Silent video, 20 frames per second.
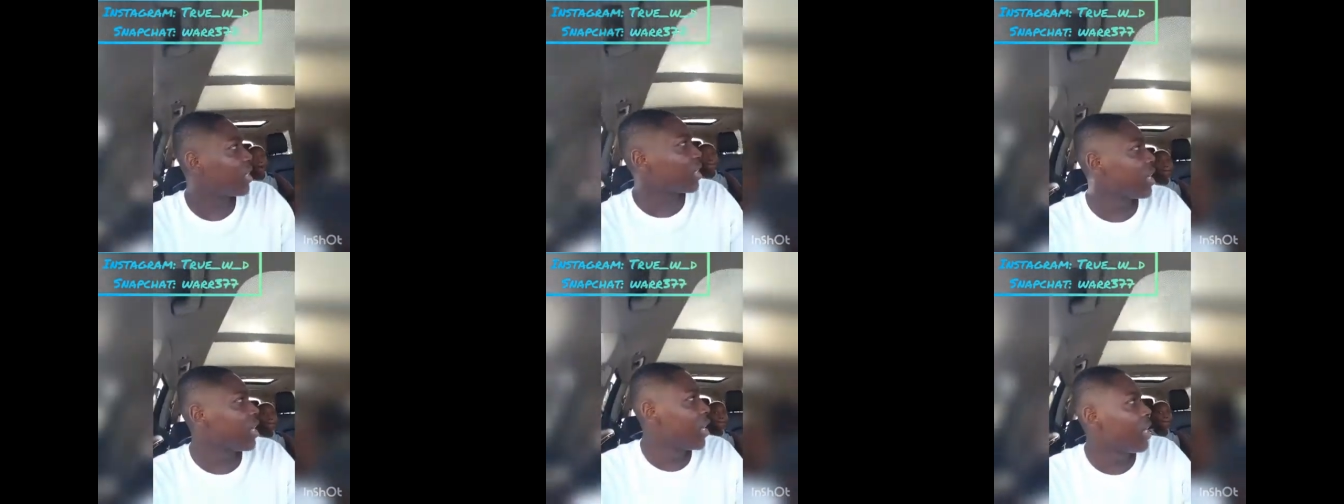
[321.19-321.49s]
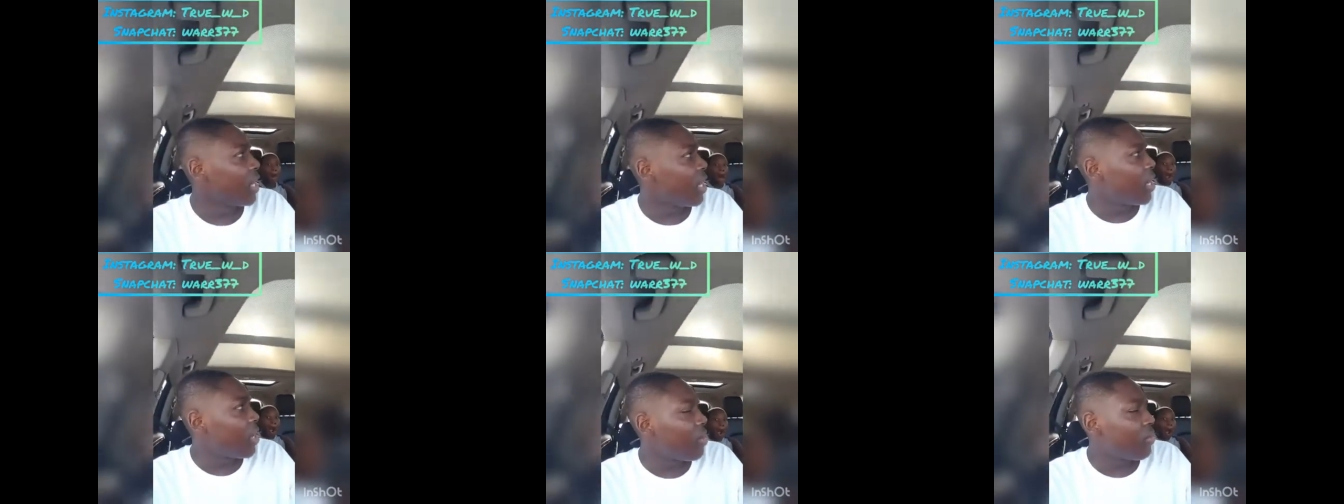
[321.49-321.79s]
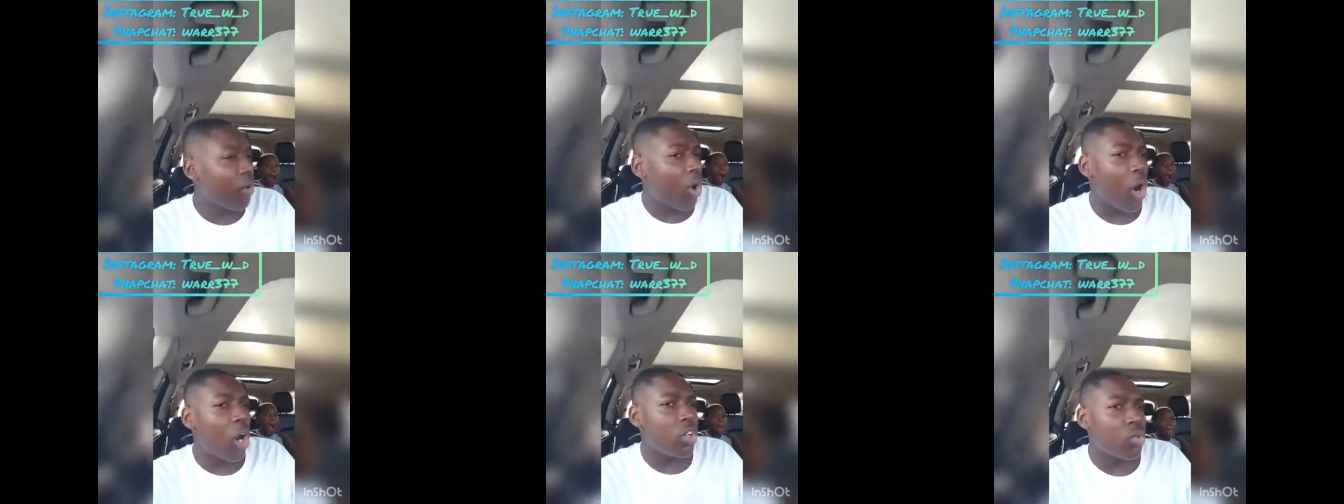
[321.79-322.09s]

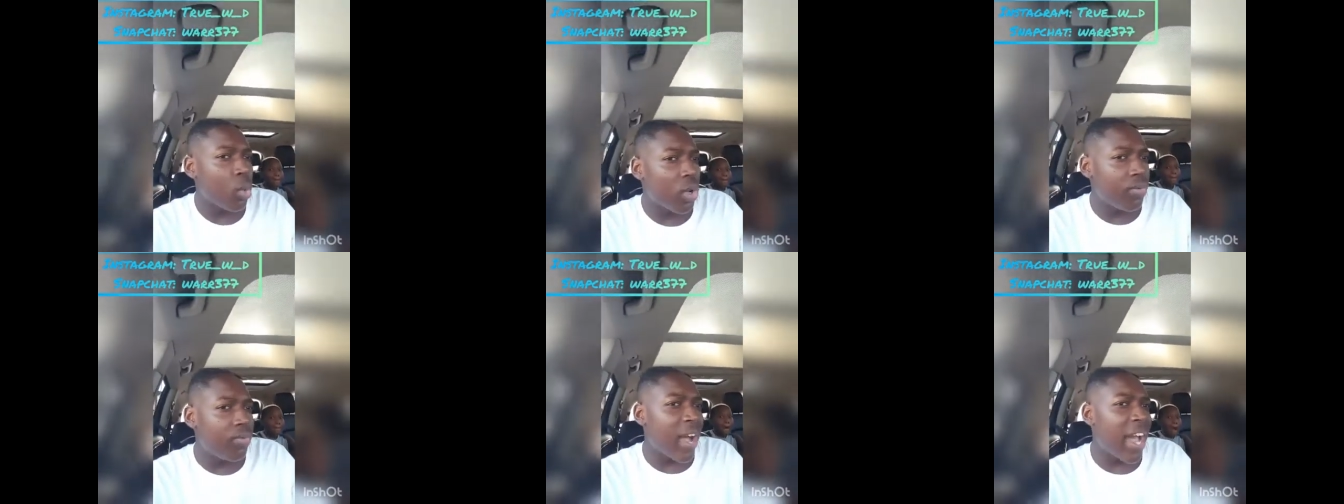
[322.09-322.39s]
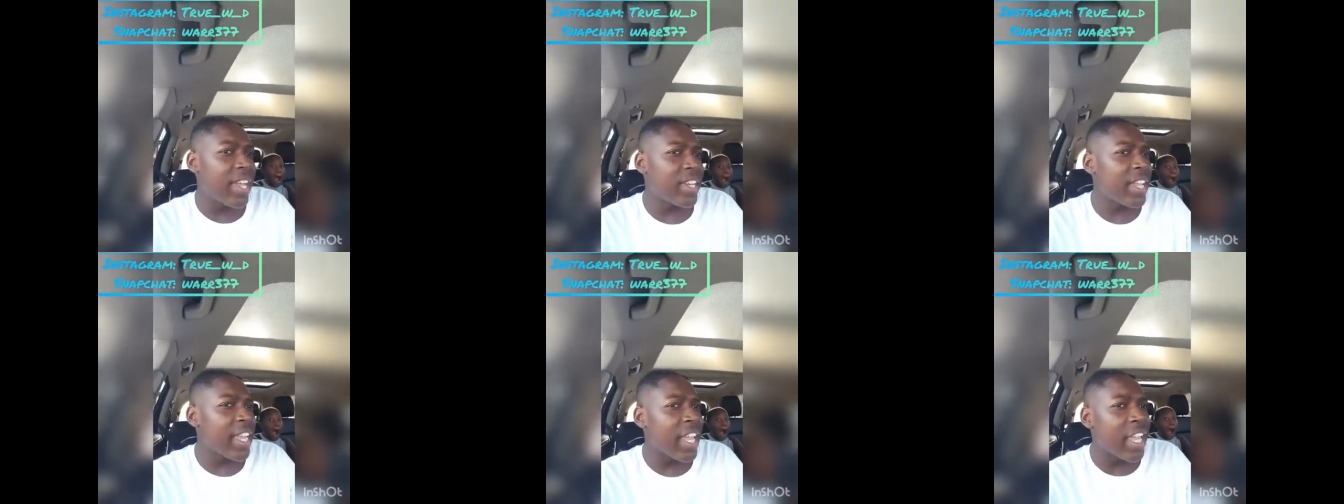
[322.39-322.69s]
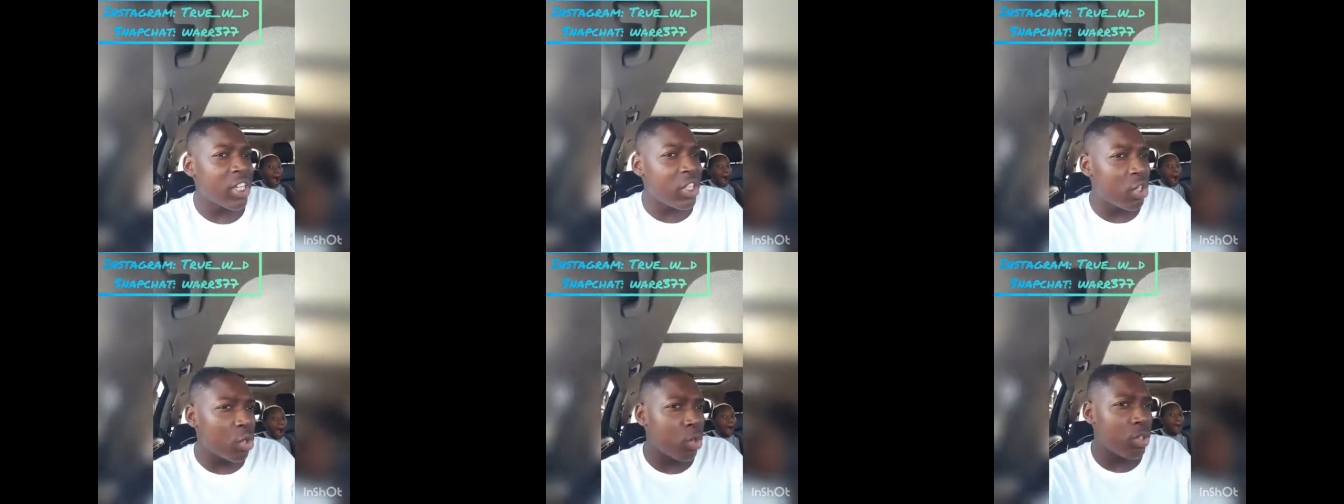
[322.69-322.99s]
as far as with
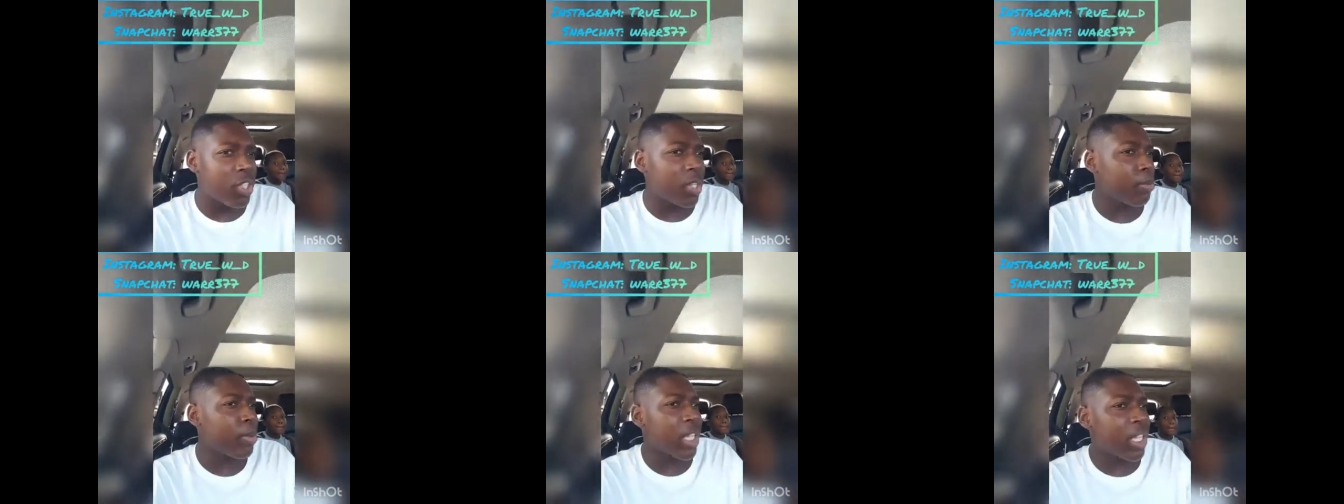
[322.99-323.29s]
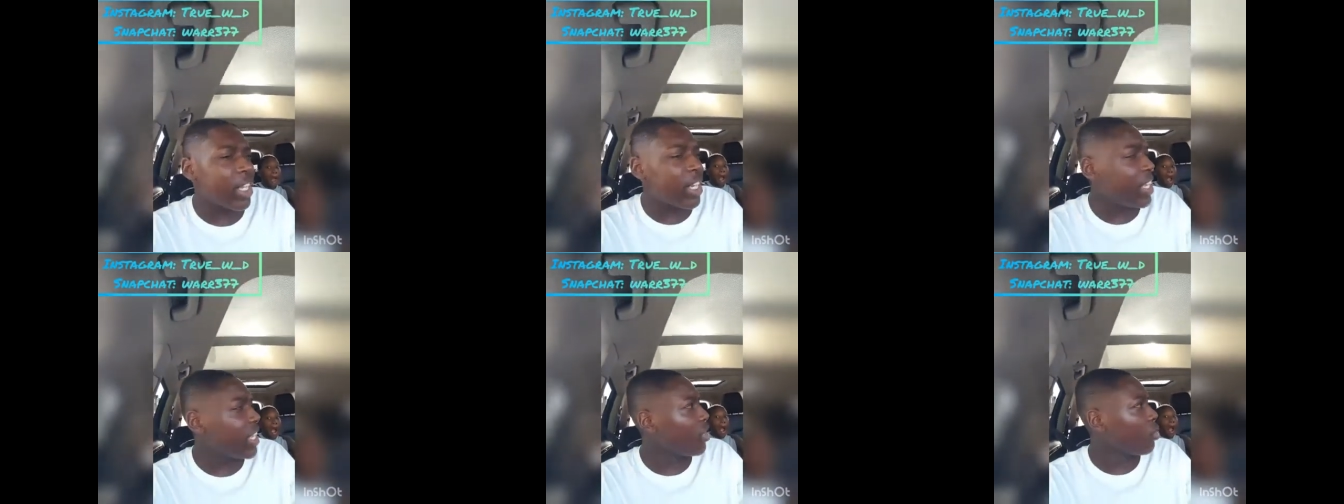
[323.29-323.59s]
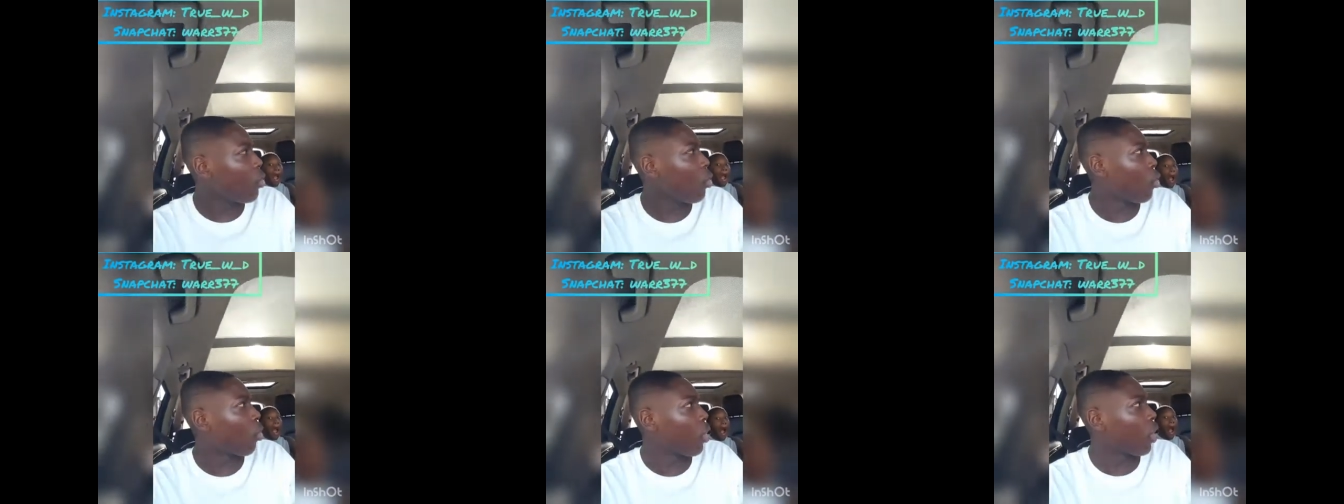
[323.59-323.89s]
financial stability
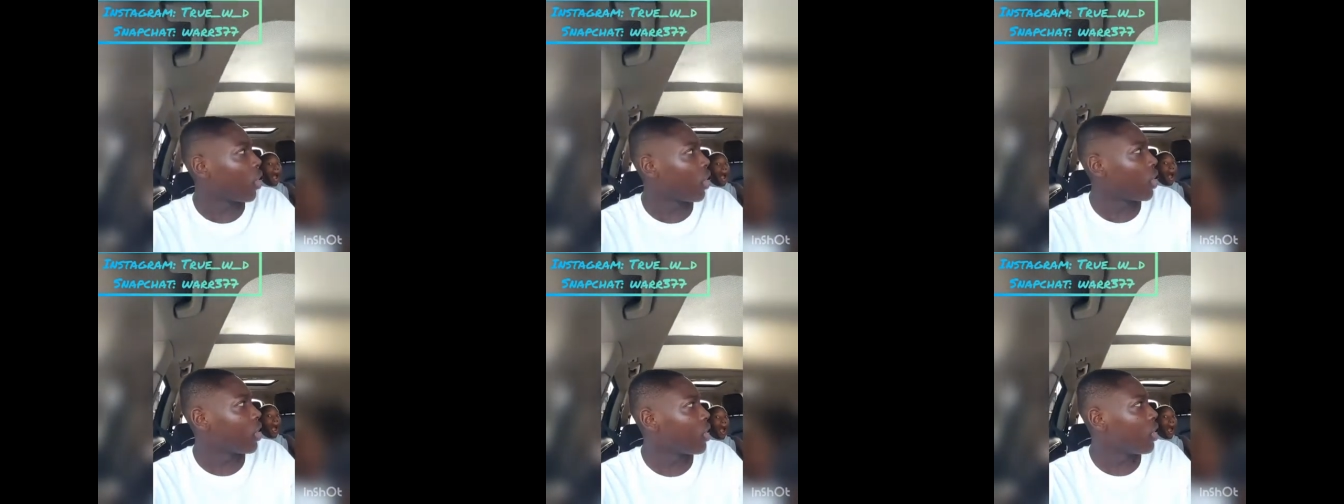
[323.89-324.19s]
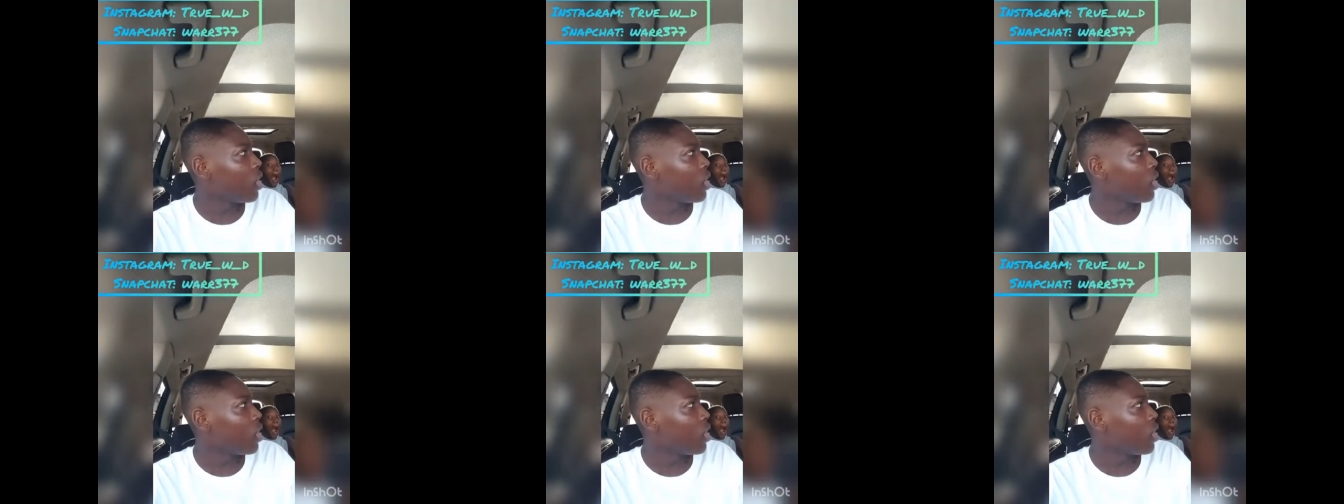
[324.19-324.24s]
or